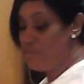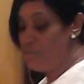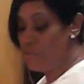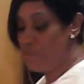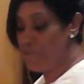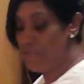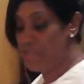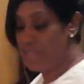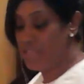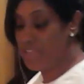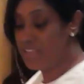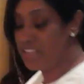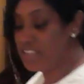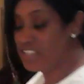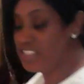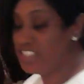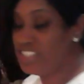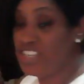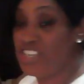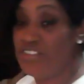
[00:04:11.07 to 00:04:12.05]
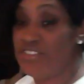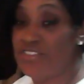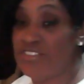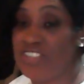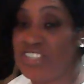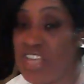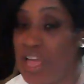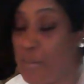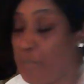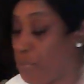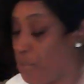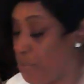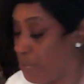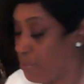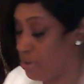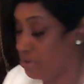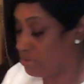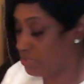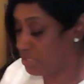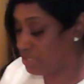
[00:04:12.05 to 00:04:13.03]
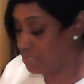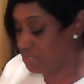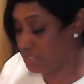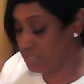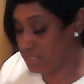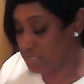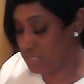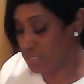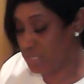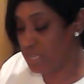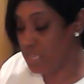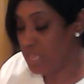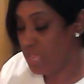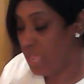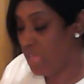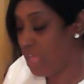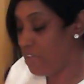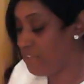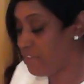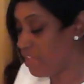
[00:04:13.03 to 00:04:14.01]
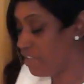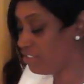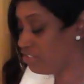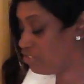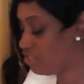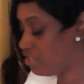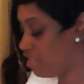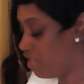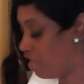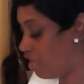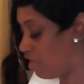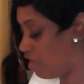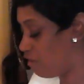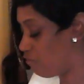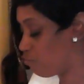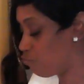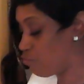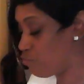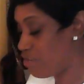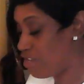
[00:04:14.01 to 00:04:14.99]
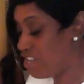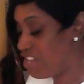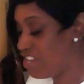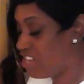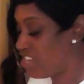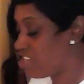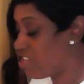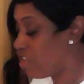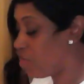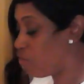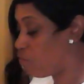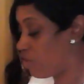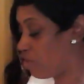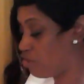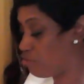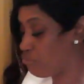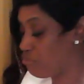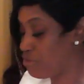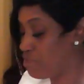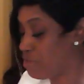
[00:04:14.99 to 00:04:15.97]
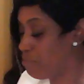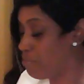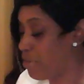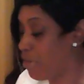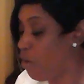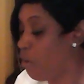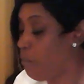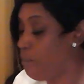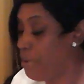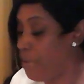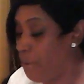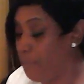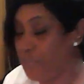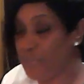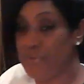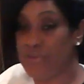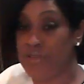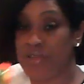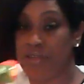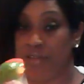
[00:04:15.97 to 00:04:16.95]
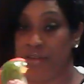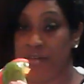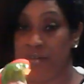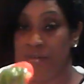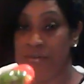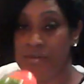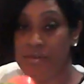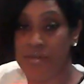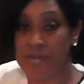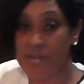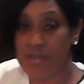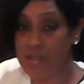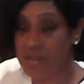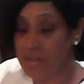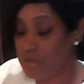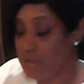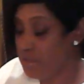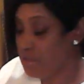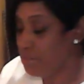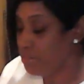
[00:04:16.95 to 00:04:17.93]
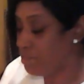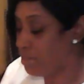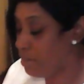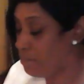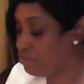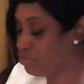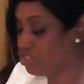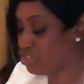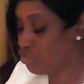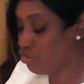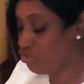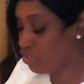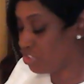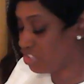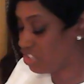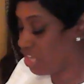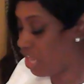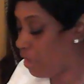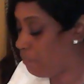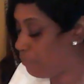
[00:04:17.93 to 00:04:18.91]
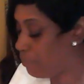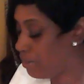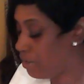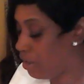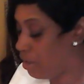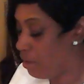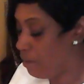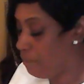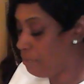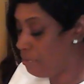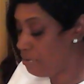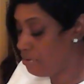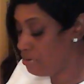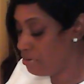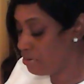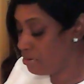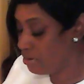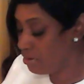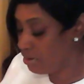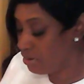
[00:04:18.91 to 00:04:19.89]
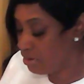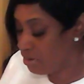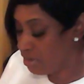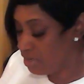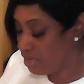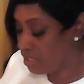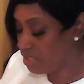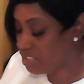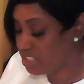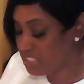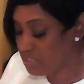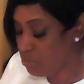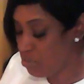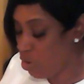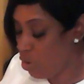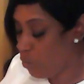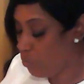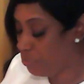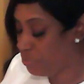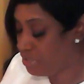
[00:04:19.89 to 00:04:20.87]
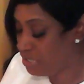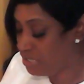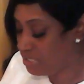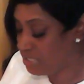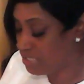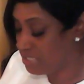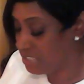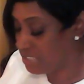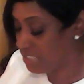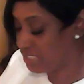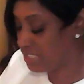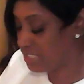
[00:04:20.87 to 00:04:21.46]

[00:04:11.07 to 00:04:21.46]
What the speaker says: the way and continue to chop up our seasoning. I actually have red, yellow, and green bell pepper here that I'm just going to chop it up into small pieces.